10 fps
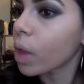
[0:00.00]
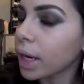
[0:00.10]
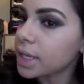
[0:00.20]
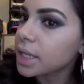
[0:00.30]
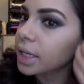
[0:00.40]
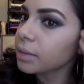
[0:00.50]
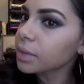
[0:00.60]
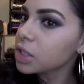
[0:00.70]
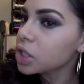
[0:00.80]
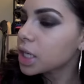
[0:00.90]
I suck in
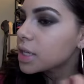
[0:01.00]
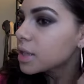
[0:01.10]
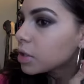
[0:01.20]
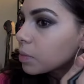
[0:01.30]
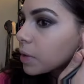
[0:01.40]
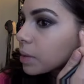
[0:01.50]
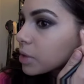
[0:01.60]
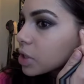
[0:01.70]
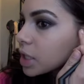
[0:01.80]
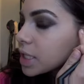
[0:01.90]
my cheeks, and you're pretty
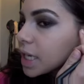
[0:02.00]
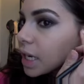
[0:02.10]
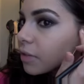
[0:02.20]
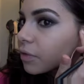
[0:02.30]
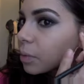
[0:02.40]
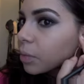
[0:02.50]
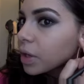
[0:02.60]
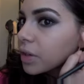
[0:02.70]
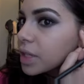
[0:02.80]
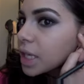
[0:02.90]
much going to take from
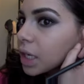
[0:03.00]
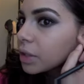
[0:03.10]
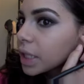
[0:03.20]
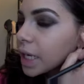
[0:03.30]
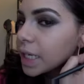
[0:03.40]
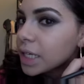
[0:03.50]
where this hairline